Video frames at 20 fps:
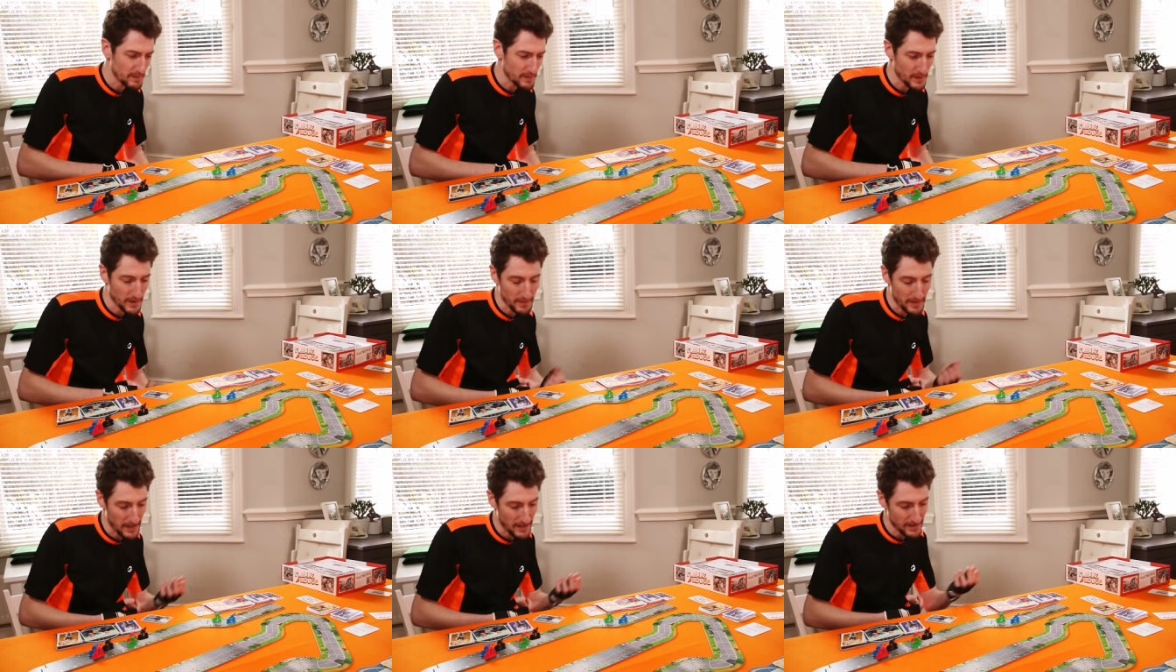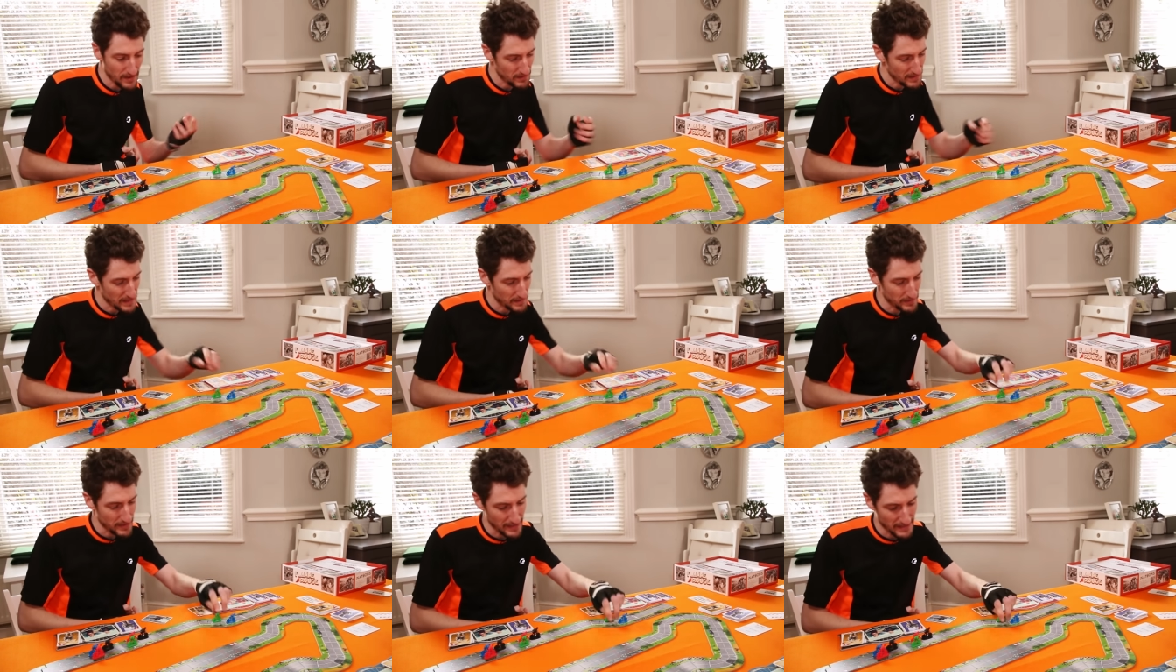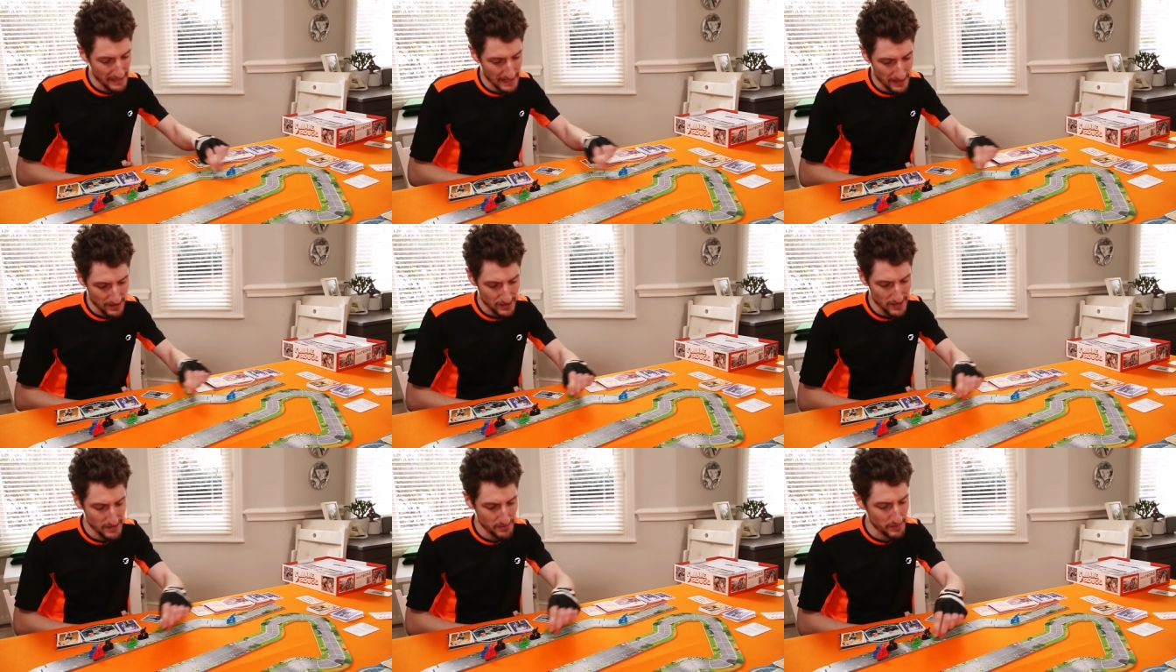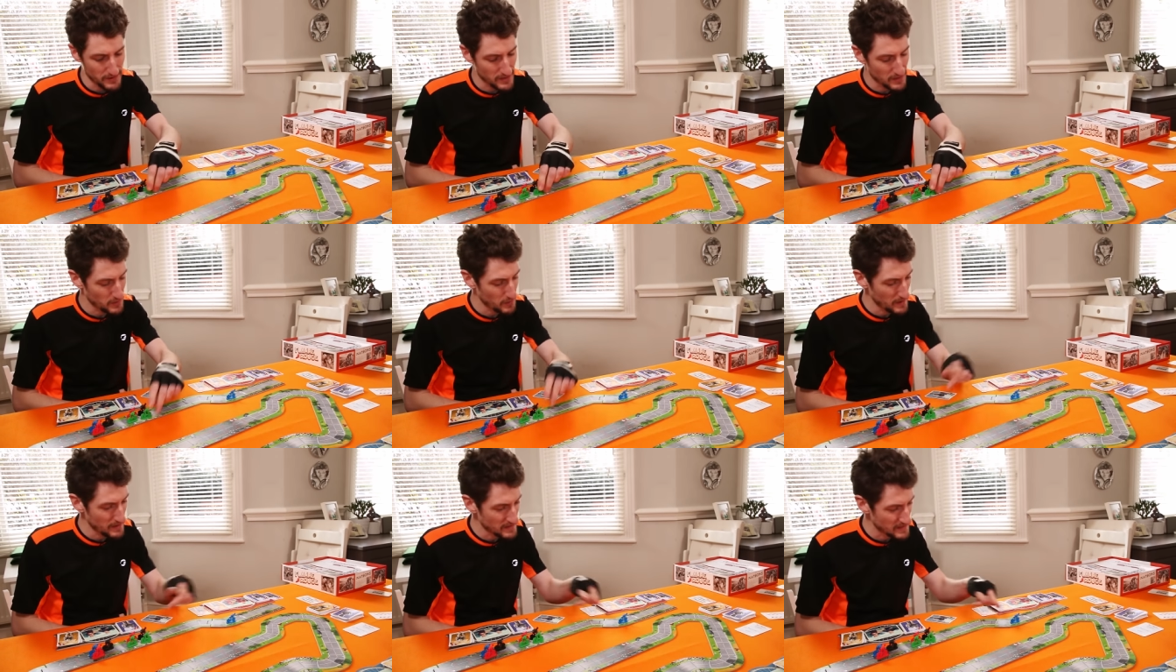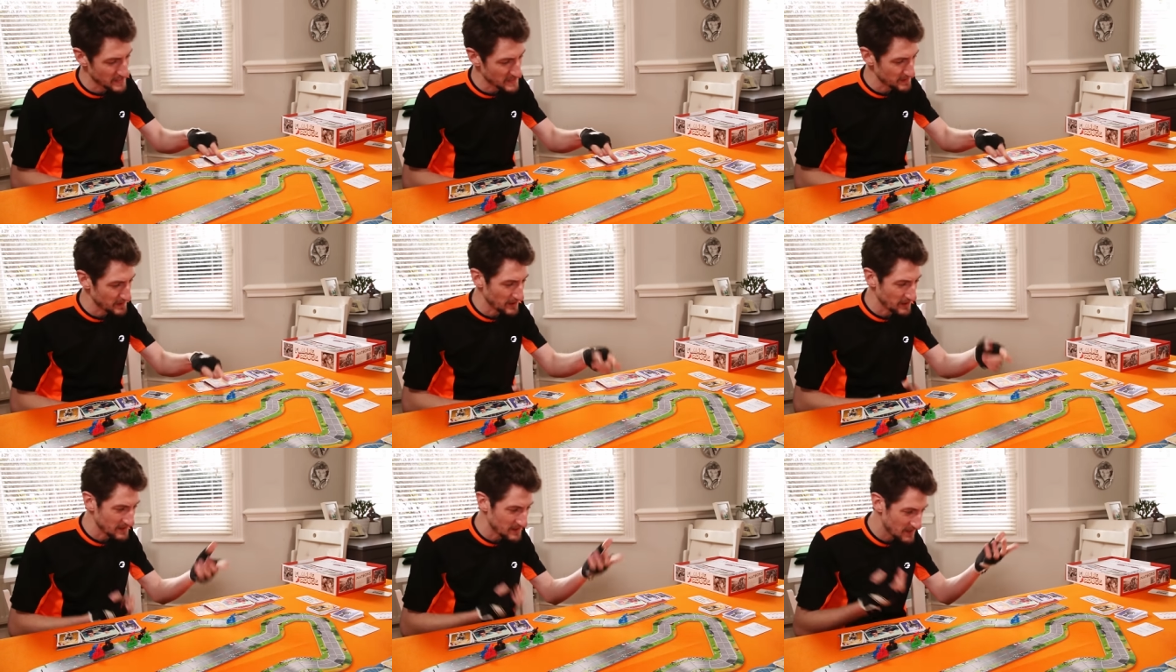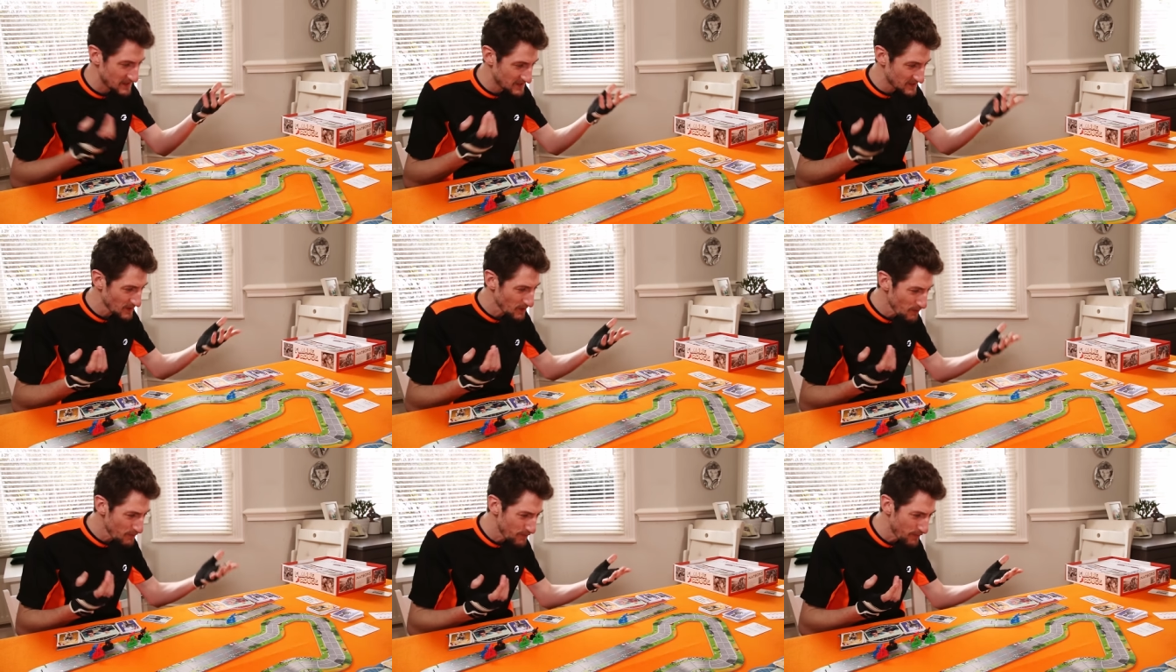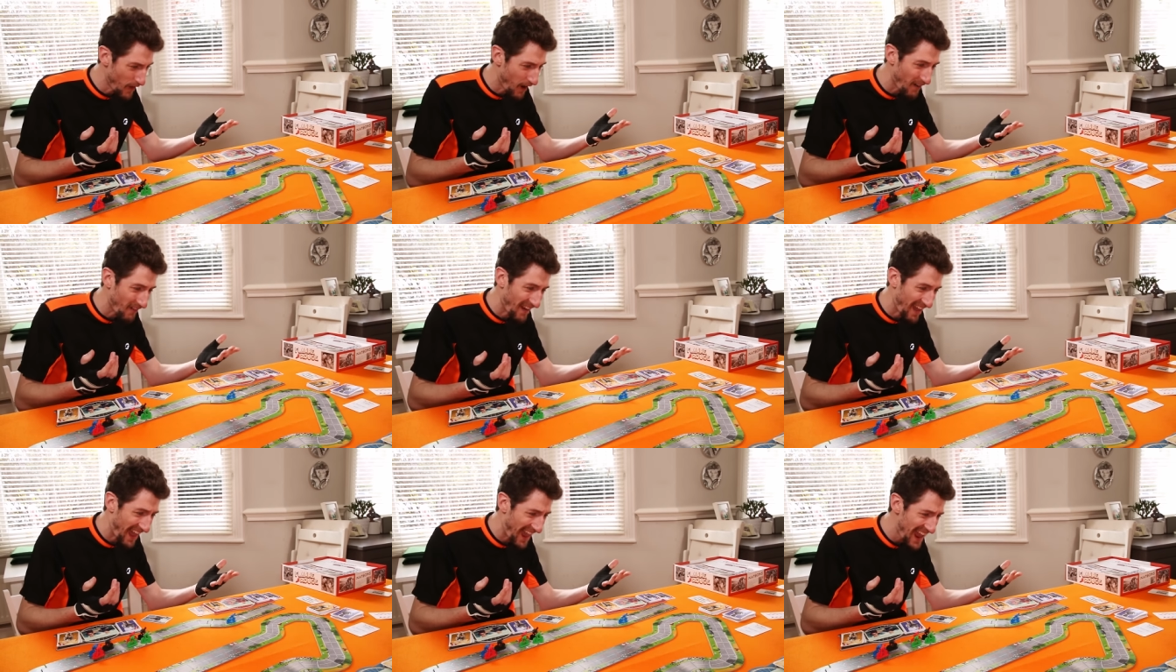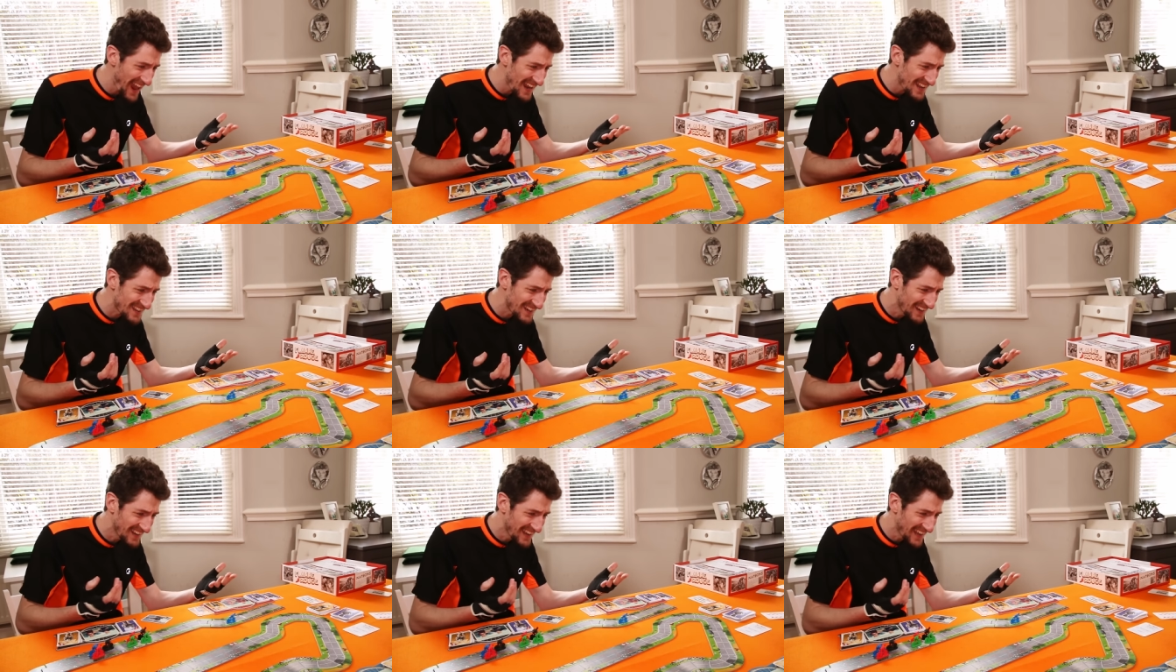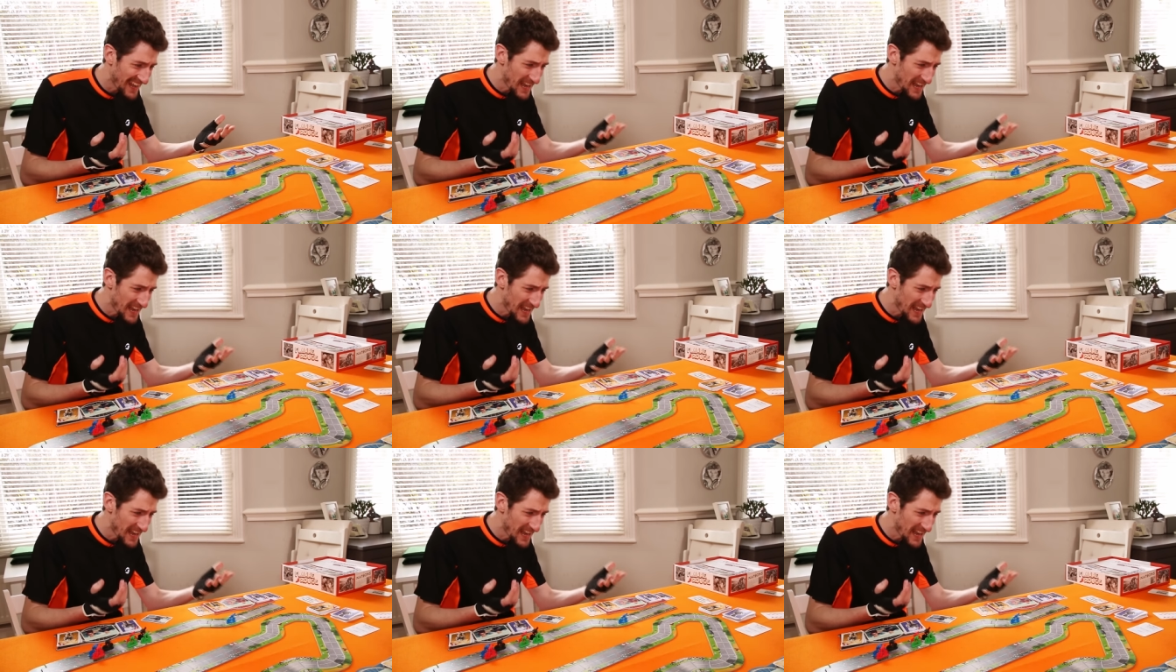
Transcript: But I mean, I don't think I'm going to catch up with Quinns to be honest. He's so far ahead.